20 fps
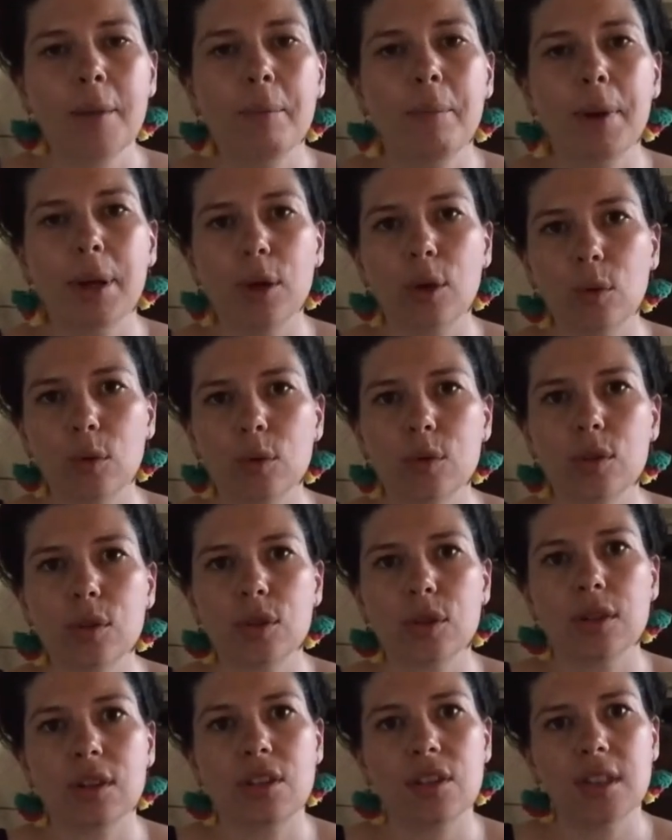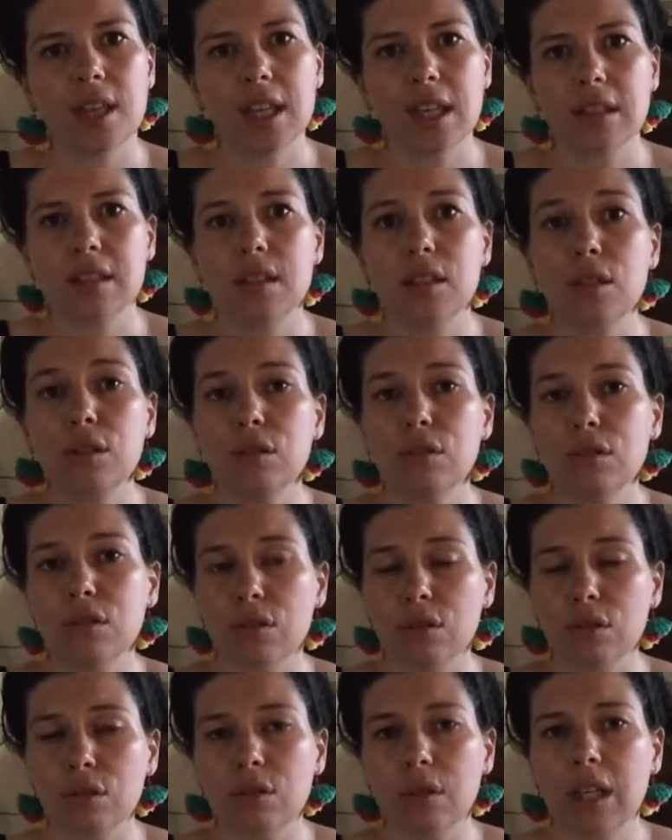but also the things that you
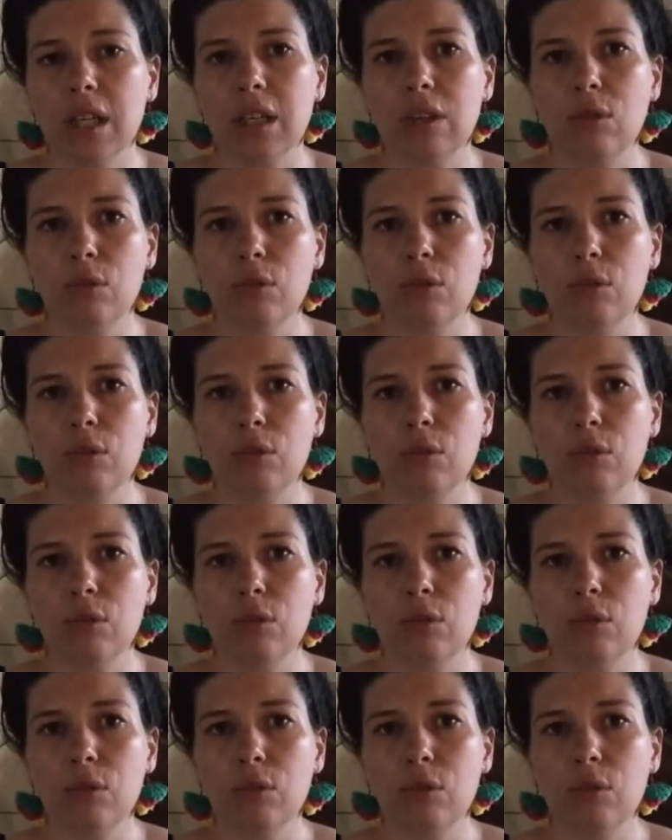do in